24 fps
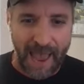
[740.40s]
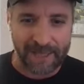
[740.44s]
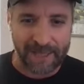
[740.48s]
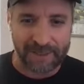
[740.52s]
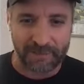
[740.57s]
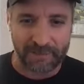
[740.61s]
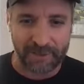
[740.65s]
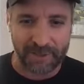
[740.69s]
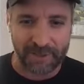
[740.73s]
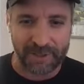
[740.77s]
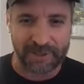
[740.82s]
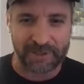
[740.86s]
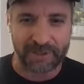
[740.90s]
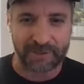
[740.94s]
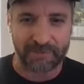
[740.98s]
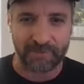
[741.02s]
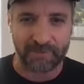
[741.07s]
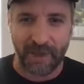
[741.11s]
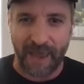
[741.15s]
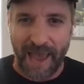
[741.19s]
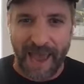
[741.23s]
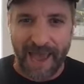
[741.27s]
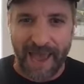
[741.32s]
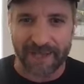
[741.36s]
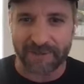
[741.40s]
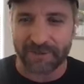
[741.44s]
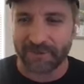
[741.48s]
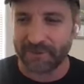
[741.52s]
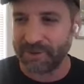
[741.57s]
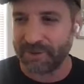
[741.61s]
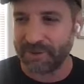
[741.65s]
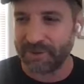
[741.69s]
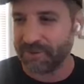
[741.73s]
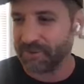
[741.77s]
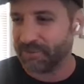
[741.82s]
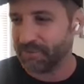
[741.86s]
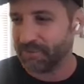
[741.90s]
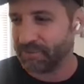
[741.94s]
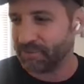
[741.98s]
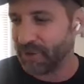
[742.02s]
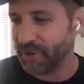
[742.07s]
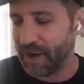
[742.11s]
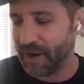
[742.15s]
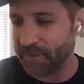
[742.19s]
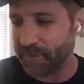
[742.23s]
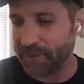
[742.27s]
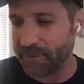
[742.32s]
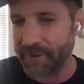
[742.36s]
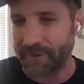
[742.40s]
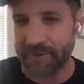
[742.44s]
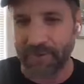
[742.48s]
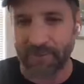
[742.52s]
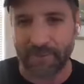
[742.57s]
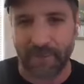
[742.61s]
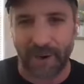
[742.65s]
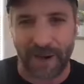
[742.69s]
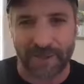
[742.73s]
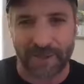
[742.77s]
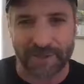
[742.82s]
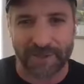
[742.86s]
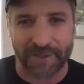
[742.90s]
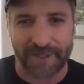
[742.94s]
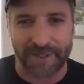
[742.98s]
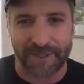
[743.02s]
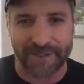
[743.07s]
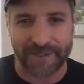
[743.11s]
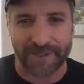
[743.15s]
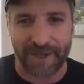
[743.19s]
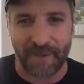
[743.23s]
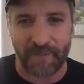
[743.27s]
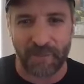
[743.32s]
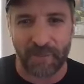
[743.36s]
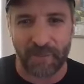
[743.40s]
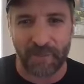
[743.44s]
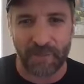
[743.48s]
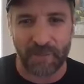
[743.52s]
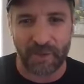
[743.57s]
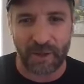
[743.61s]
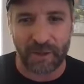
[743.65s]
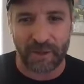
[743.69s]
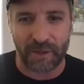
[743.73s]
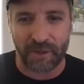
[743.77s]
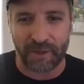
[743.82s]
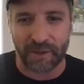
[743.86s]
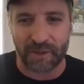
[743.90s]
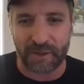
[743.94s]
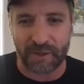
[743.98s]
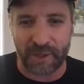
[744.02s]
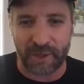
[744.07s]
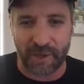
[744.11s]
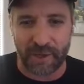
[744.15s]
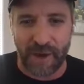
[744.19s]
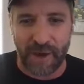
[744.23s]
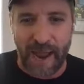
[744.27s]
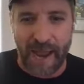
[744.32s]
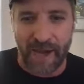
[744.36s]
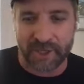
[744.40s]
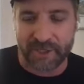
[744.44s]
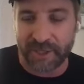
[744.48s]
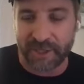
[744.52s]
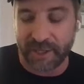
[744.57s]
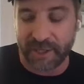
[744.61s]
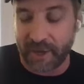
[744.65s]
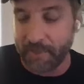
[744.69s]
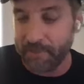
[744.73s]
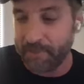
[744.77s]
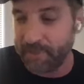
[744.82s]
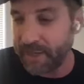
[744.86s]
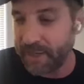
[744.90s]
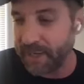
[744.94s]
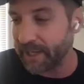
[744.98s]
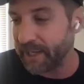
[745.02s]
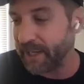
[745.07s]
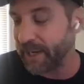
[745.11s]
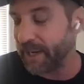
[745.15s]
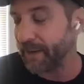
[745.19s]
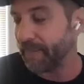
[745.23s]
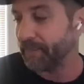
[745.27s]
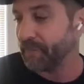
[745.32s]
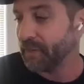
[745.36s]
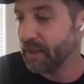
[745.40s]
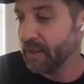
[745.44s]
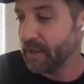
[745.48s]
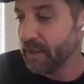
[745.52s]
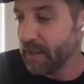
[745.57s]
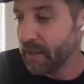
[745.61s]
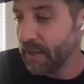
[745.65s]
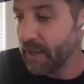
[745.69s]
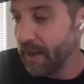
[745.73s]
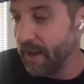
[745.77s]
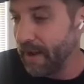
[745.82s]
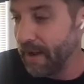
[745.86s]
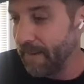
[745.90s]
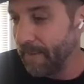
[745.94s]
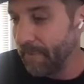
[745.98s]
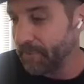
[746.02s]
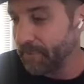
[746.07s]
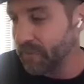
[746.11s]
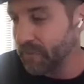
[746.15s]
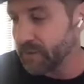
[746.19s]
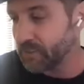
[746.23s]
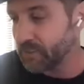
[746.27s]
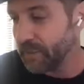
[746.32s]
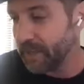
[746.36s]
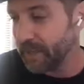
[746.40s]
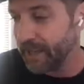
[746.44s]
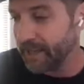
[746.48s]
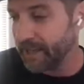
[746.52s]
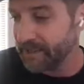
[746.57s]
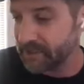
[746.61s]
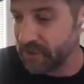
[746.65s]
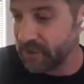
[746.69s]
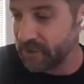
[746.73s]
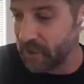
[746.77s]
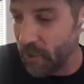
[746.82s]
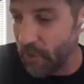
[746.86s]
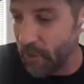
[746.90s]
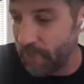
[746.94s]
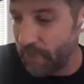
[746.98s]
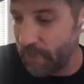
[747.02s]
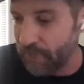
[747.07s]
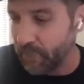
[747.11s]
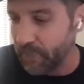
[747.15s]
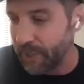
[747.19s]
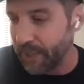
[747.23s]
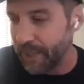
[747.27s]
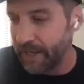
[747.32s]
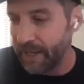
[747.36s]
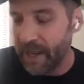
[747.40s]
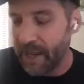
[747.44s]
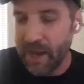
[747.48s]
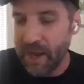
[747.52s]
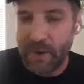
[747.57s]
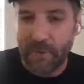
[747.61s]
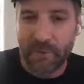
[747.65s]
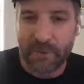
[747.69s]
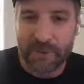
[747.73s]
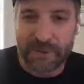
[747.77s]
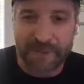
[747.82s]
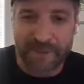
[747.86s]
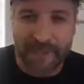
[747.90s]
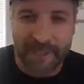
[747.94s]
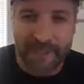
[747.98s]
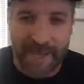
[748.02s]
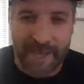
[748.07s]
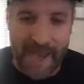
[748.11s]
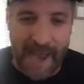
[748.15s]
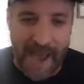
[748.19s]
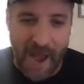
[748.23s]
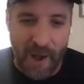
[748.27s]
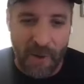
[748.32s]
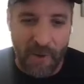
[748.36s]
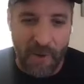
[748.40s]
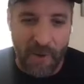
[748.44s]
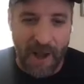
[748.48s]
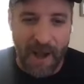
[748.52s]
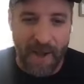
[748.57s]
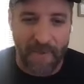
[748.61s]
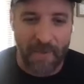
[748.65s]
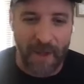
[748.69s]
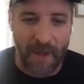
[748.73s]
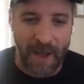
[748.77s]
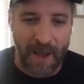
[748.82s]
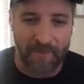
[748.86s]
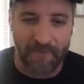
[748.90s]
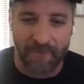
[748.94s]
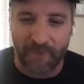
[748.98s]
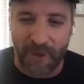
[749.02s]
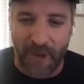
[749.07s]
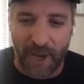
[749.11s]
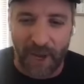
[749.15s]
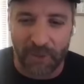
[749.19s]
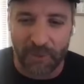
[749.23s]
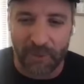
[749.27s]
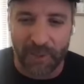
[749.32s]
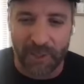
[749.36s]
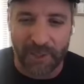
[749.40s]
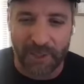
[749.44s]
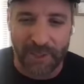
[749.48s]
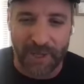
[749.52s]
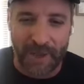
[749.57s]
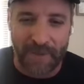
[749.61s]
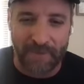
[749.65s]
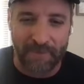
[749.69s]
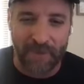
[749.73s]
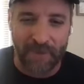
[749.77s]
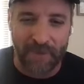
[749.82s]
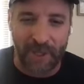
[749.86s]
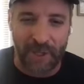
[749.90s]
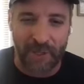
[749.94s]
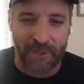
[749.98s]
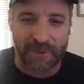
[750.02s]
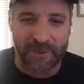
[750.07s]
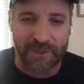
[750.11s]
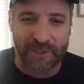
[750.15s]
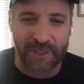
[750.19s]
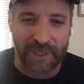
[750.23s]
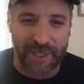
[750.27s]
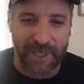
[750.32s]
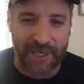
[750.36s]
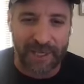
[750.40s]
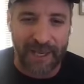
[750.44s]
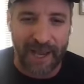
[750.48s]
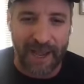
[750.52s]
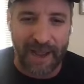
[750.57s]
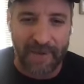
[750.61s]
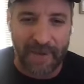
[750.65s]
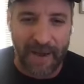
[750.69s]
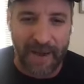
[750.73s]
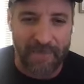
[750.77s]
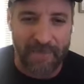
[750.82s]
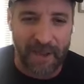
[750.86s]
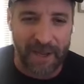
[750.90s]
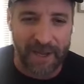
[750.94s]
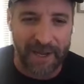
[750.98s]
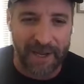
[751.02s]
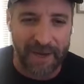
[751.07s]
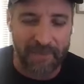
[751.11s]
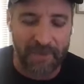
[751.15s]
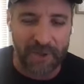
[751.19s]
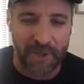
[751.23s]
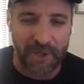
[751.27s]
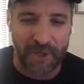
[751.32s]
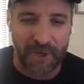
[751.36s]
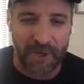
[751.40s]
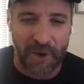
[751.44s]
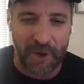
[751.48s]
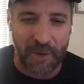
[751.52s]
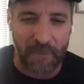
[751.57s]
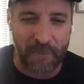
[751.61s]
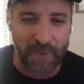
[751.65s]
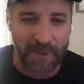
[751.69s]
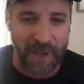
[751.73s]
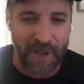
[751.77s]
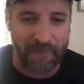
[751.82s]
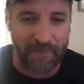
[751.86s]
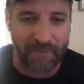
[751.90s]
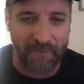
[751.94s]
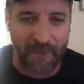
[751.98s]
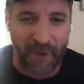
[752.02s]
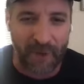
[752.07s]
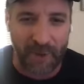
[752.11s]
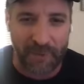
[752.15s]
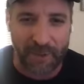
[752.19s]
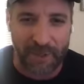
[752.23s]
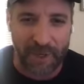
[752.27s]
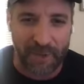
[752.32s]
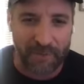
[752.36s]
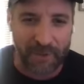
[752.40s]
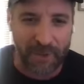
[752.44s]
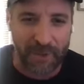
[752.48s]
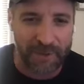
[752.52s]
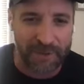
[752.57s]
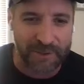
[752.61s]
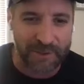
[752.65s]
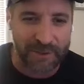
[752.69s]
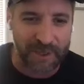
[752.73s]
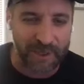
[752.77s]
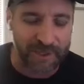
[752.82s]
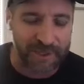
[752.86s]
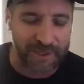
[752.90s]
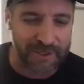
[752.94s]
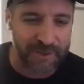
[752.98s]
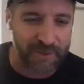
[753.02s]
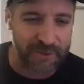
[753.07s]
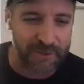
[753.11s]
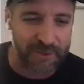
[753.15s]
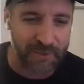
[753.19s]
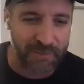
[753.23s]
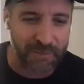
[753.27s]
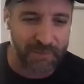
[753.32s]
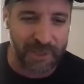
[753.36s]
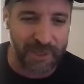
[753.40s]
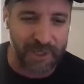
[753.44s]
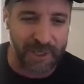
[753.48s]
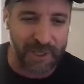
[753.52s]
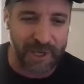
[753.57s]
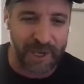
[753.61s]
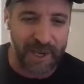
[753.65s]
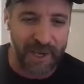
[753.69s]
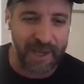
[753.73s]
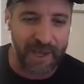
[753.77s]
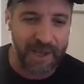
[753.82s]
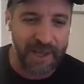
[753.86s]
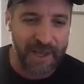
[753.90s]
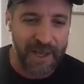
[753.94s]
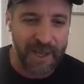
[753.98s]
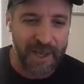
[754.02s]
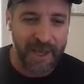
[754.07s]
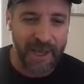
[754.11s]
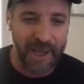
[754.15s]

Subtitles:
as we probably watch this, they're actually competing this weekend. So hopefully we'll see how I'm following them closely. I'm not able to go, but I'm following them closely on social media.